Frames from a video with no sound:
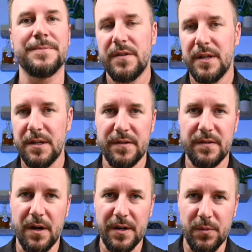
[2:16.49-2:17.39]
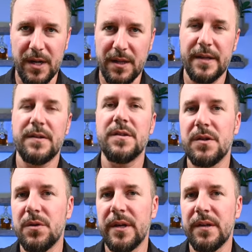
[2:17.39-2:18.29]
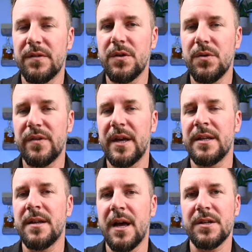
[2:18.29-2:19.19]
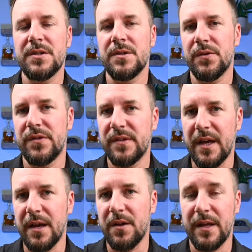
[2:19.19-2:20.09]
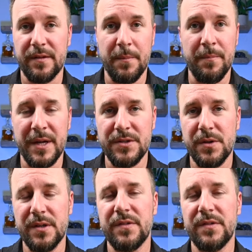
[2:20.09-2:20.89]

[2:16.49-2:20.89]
To get us started, what I like to do is use a national scale as a metric.